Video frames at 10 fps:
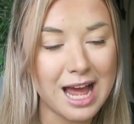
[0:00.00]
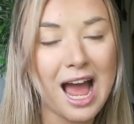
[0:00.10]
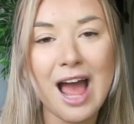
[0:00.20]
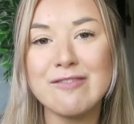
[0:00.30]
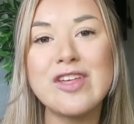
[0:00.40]

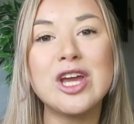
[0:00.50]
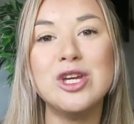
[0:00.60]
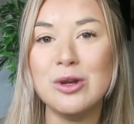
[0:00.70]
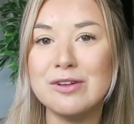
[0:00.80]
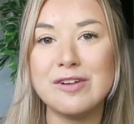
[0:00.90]
have that
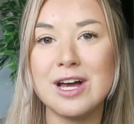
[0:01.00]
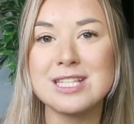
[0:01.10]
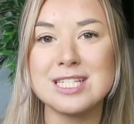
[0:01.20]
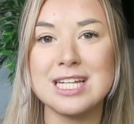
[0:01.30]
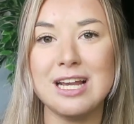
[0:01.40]

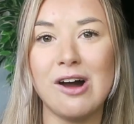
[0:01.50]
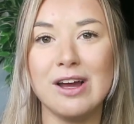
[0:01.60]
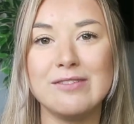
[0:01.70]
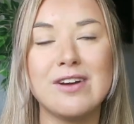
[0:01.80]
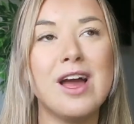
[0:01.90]
university life,